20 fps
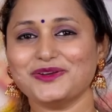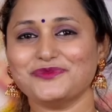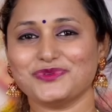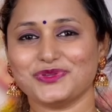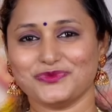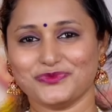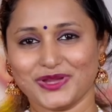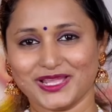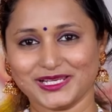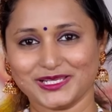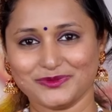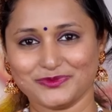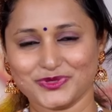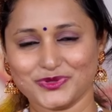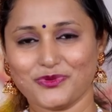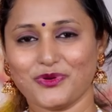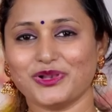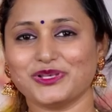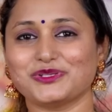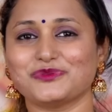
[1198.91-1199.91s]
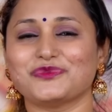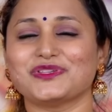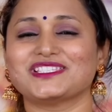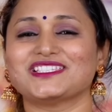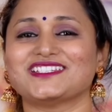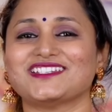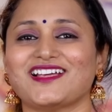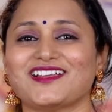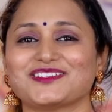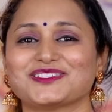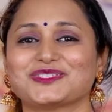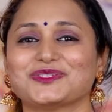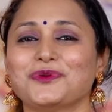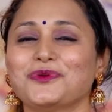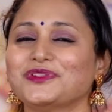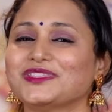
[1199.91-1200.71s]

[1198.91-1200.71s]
we welcome you all to visit our store.